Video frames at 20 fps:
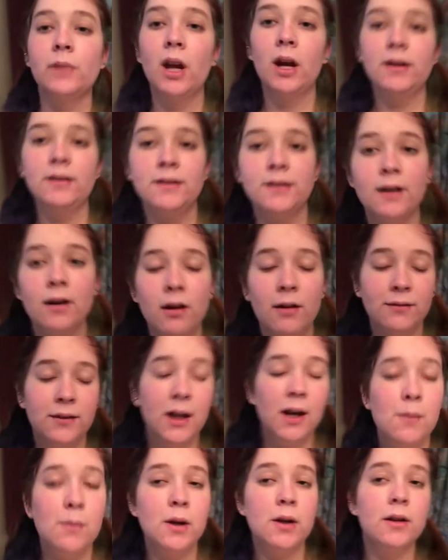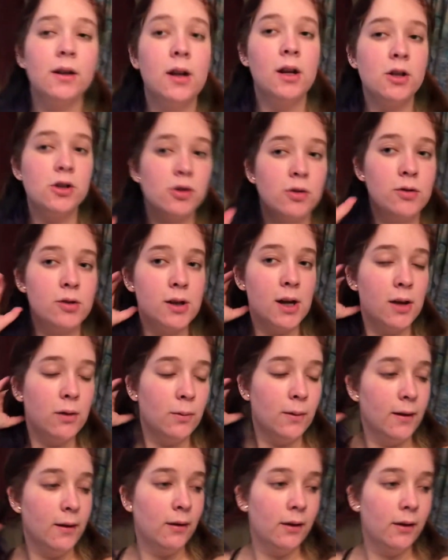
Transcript: I did it off camera and then I showed you guys what it